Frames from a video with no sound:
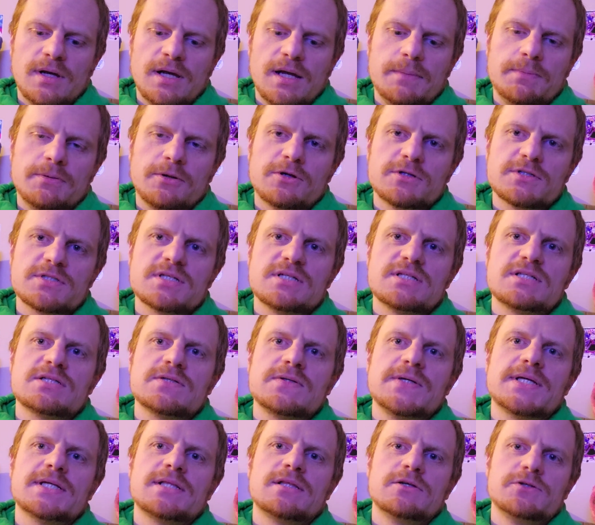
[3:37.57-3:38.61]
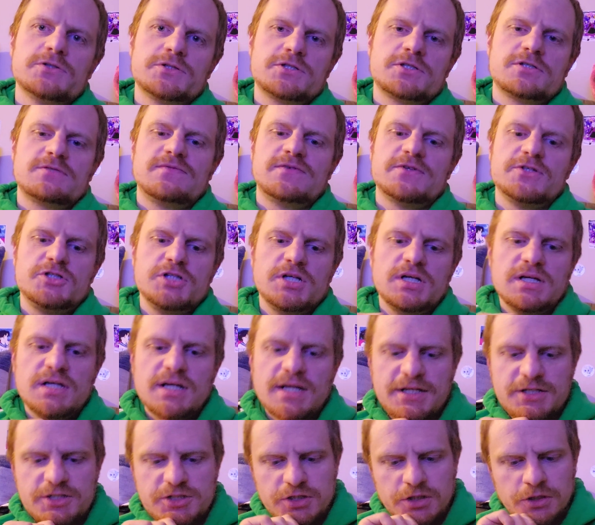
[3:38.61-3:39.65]
person so he can lose his
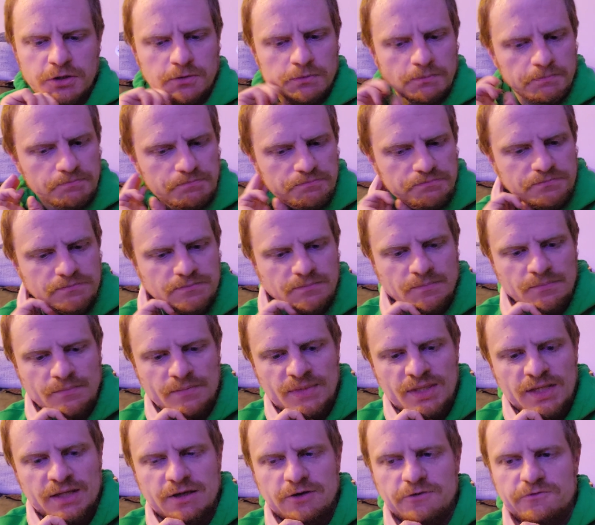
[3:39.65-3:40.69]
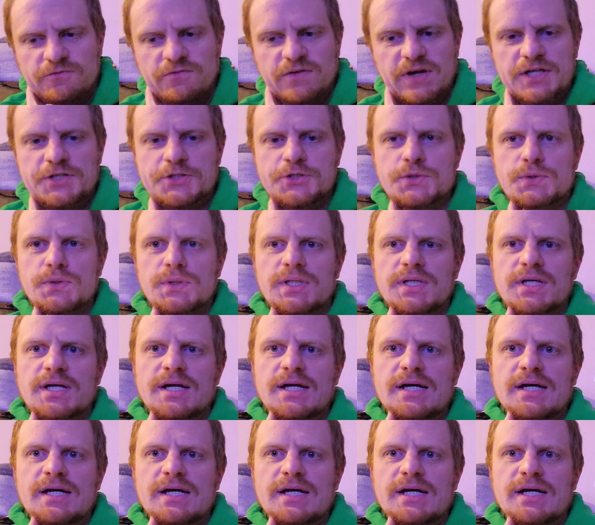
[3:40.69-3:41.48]
virginity to. Eventually,